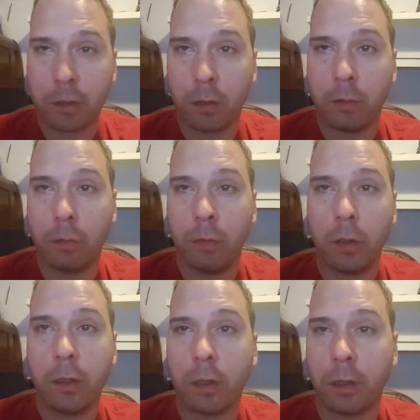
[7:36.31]
So
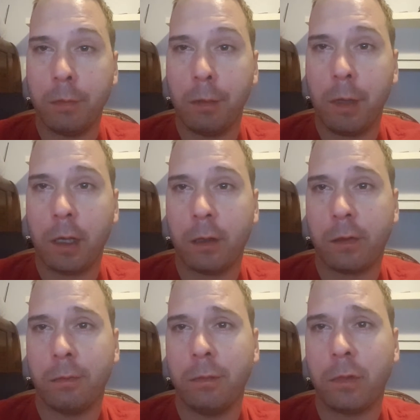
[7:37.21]
one, I could be making
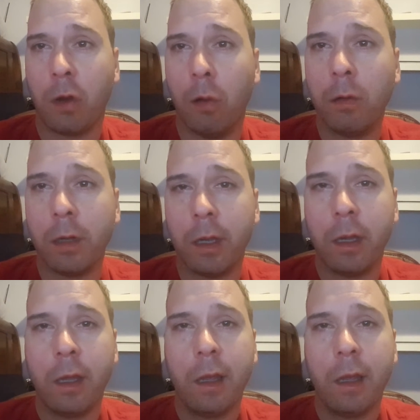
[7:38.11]
some coin,